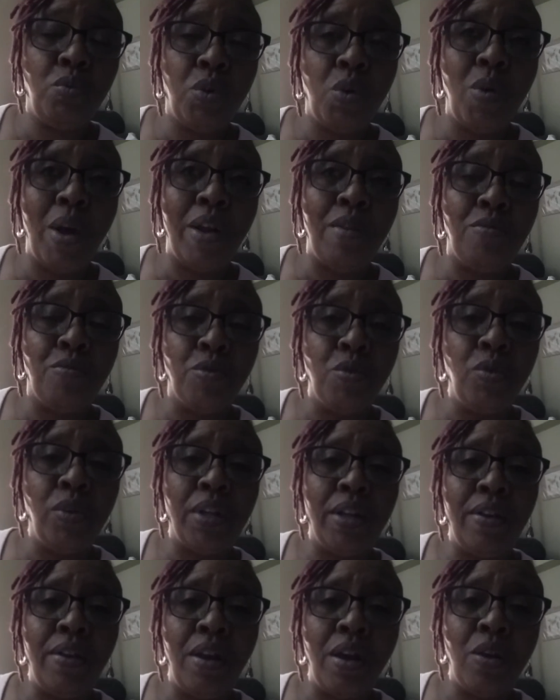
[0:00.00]
quite
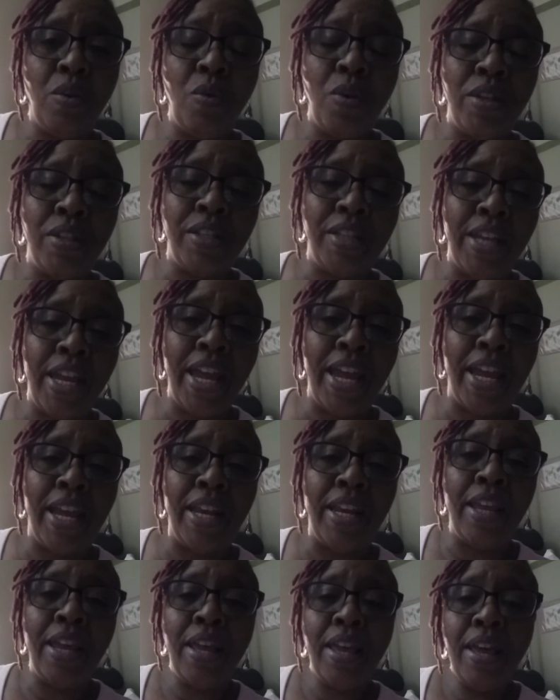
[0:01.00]
rudely, according to the
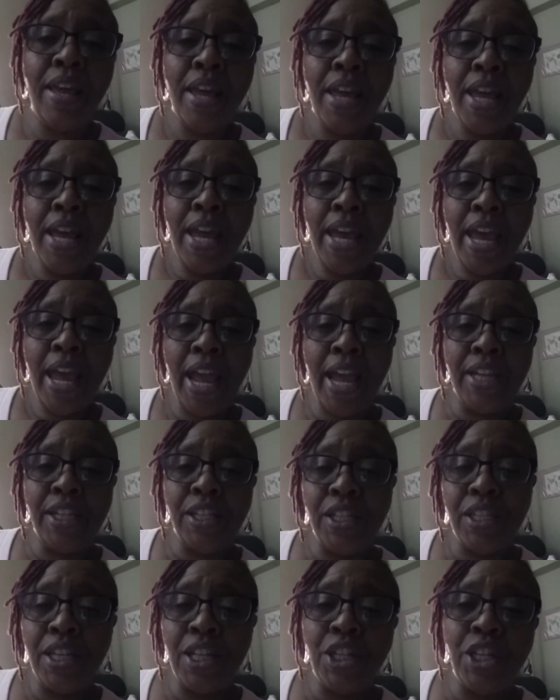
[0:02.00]
aide. And
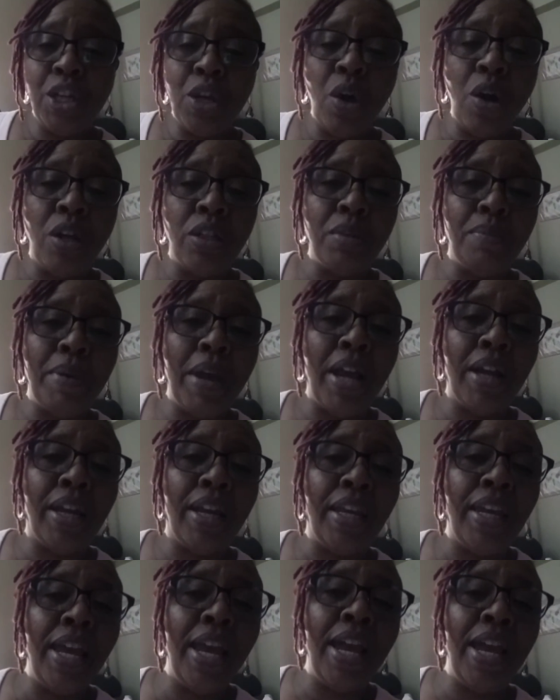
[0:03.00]
she said she called her back
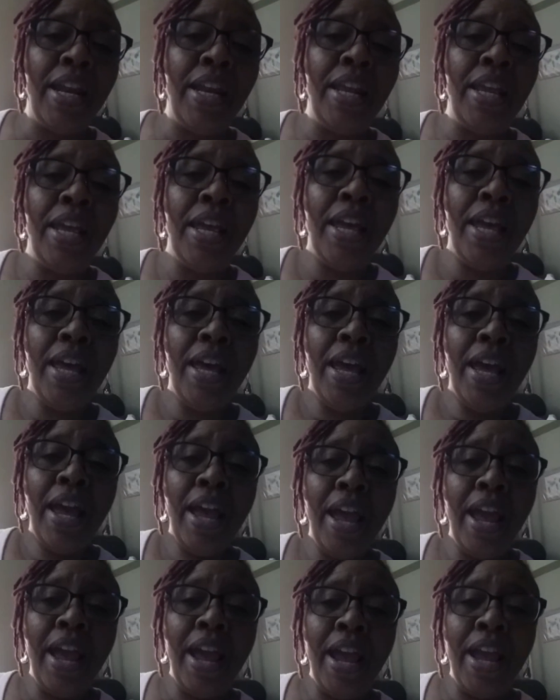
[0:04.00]
again.
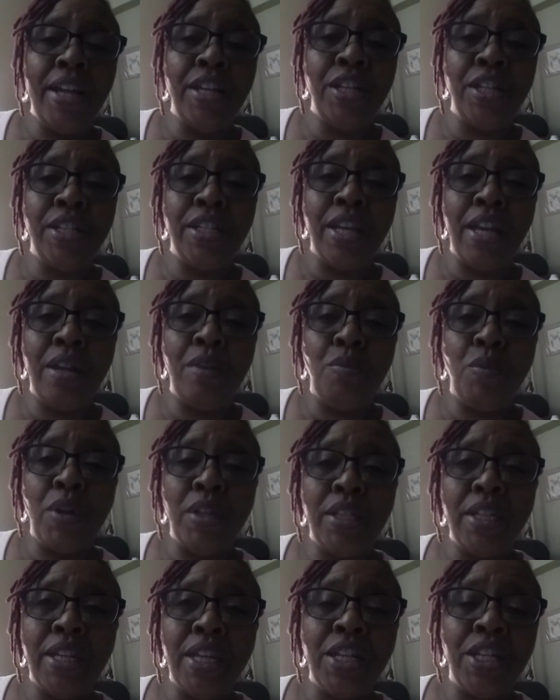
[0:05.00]
And she said,
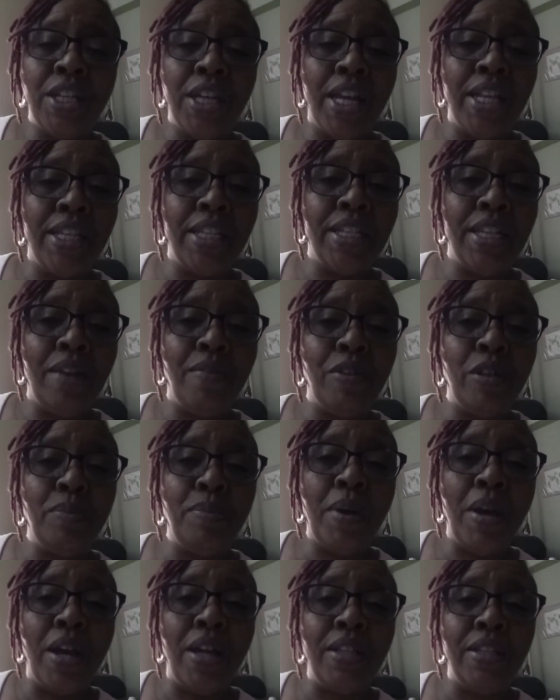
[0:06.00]
once again, she got the same
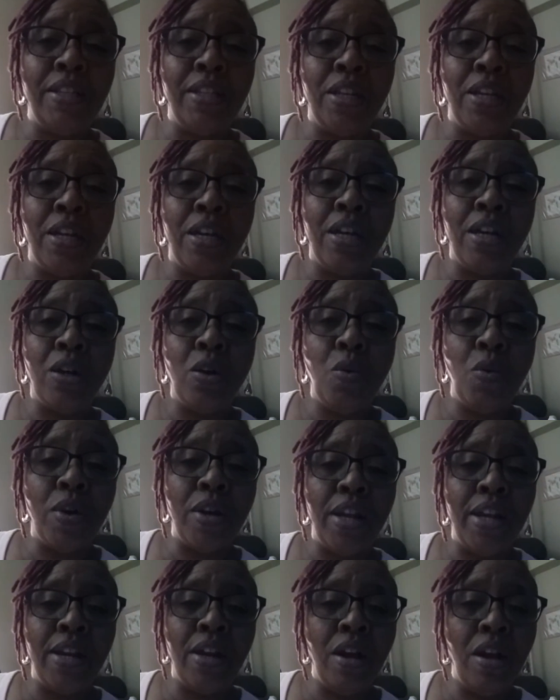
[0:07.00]
response. The
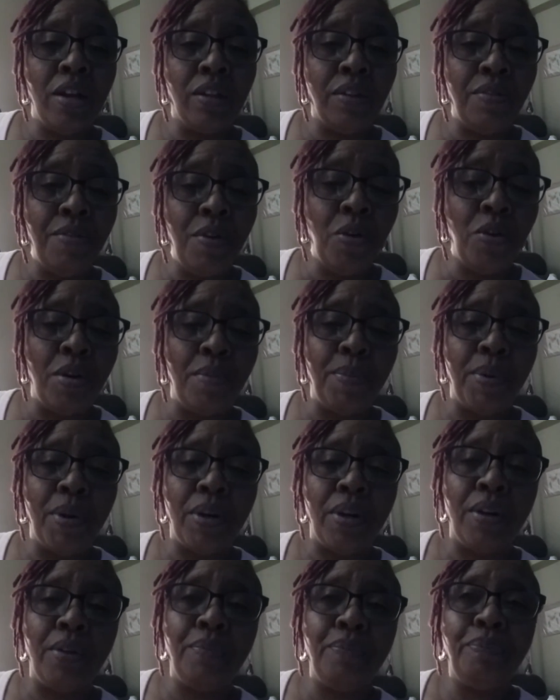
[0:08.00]
coordinator hung the phone up
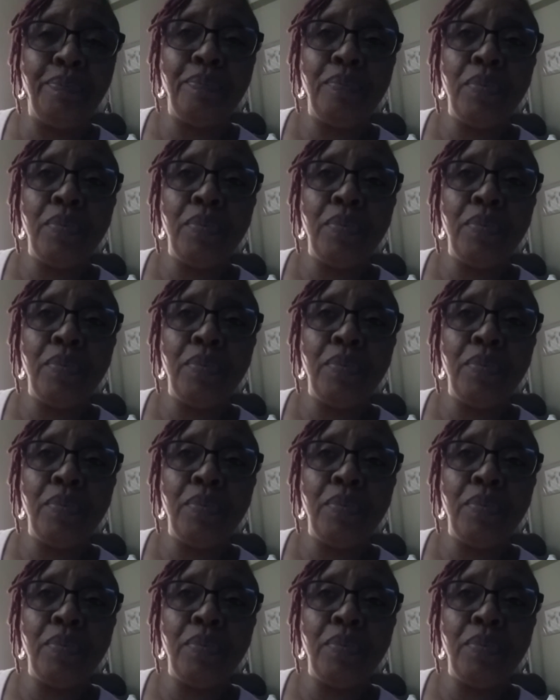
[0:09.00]
on her.